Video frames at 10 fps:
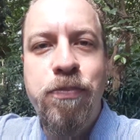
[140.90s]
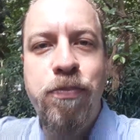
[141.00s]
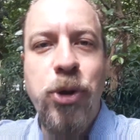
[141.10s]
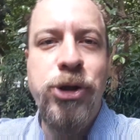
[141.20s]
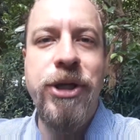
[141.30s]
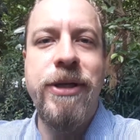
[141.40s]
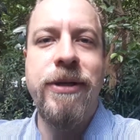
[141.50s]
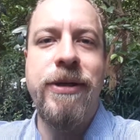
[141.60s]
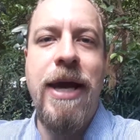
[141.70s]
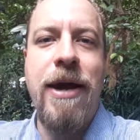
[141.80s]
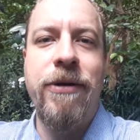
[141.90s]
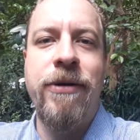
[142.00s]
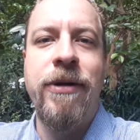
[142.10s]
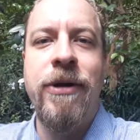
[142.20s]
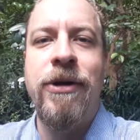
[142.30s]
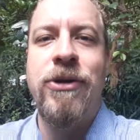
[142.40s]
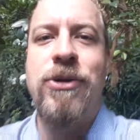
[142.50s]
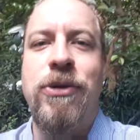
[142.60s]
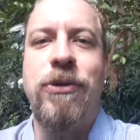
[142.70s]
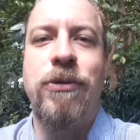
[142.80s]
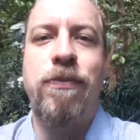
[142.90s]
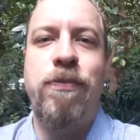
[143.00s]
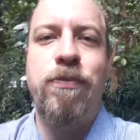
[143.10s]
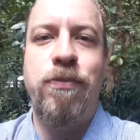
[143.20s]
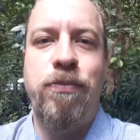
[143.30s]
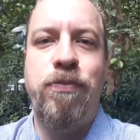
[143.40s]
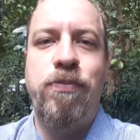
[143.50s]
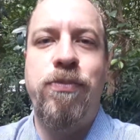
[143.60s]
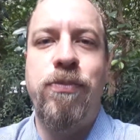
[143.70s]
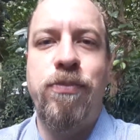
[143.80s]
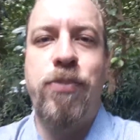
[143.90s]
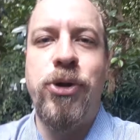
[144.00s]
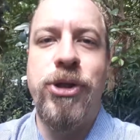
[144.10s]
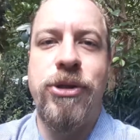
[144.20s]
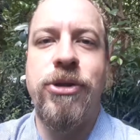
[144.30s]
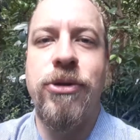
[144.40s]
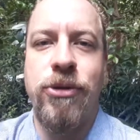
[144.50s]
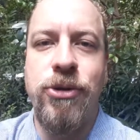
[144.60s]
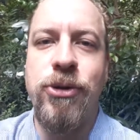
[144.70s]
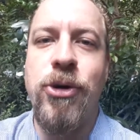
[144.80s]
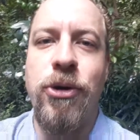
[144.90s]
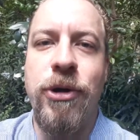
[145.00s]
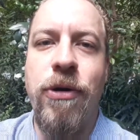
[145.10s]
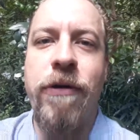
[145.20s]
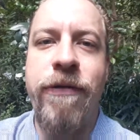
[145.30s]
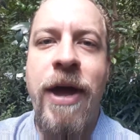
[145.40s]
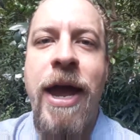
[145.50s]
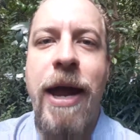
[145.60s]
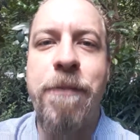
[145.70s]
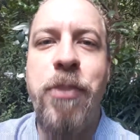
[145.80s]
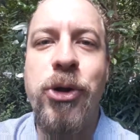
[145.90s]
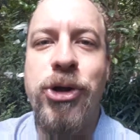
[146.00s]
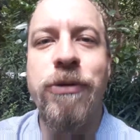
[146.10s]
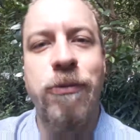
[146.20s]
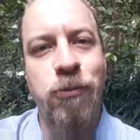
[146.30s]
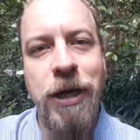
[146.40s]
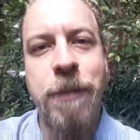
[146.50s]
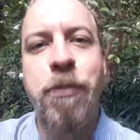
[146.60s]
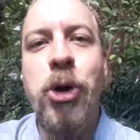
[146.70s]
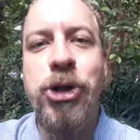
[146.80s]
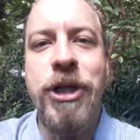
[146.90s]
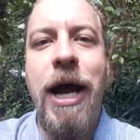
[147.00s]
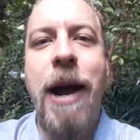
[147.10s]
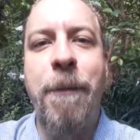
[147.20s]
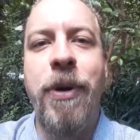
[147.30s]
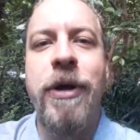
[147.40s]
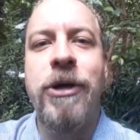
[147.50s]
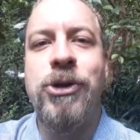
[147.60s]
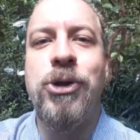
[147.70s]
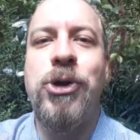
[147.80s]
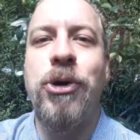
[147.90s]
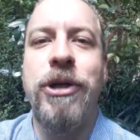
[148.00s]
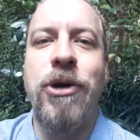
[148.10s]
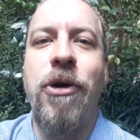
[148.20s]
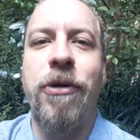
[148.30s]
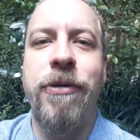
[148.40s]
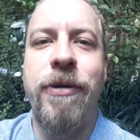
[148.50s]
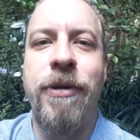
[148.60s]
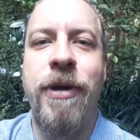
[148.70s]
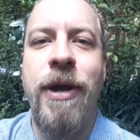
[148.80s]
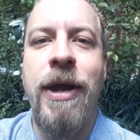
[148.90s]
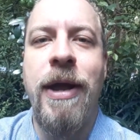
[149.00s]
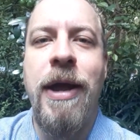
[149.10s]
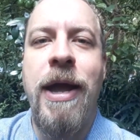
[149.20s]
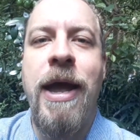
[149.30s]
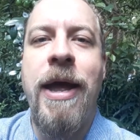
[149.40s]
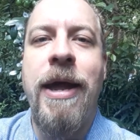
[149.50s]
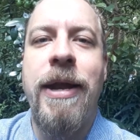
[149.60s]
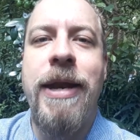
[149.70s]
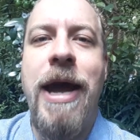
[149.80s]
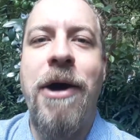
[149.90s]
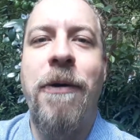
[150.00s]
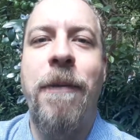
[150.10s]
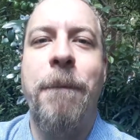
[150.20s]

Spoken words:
push it down to turn it off, and really push it up to turn it on. Now,